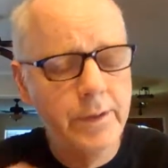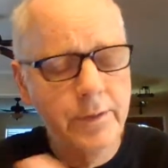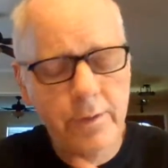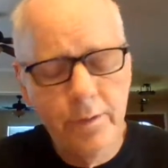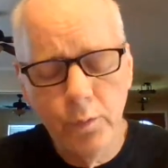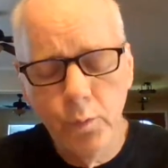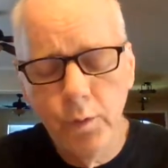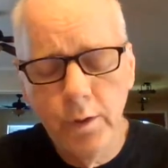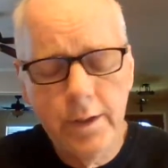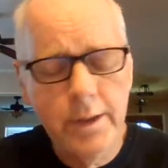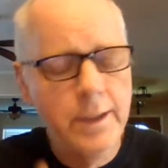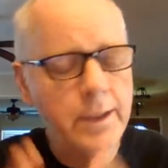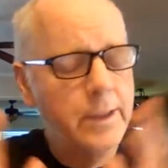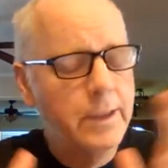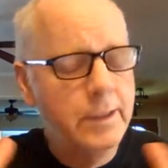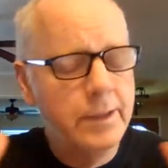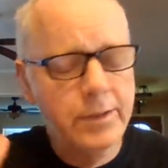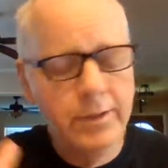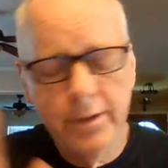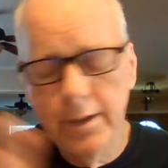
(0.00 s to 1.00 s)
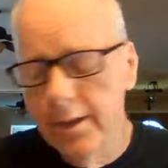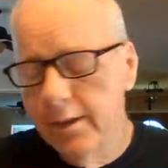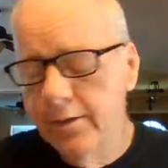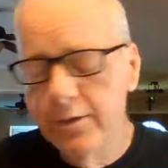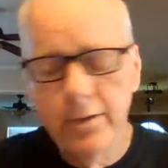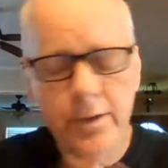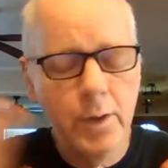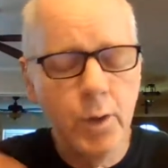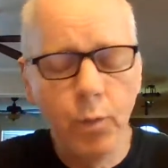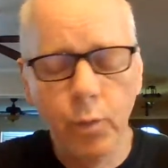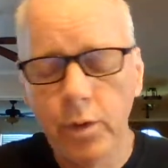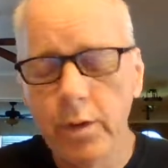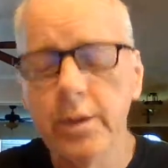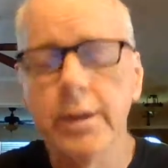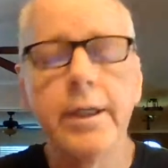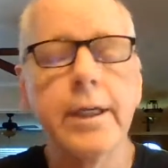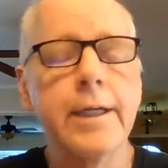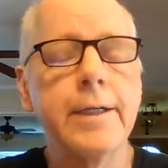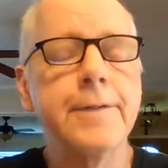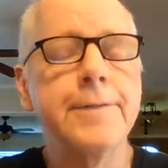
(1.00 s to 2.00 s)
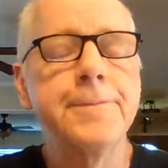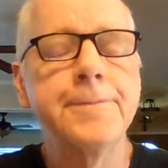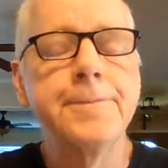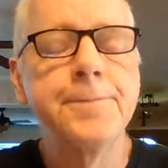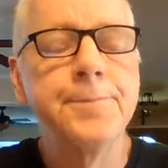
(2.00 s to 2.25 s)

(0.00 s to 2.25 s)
This is one that He's, he's still working.